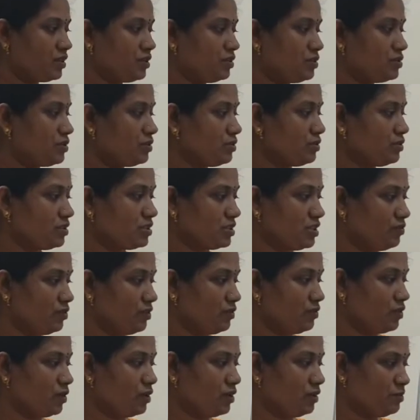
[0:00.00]
So TV
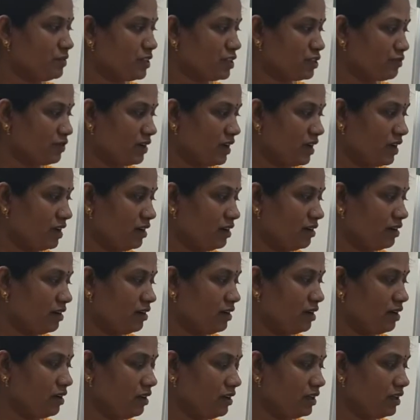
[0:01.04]
volume is 500,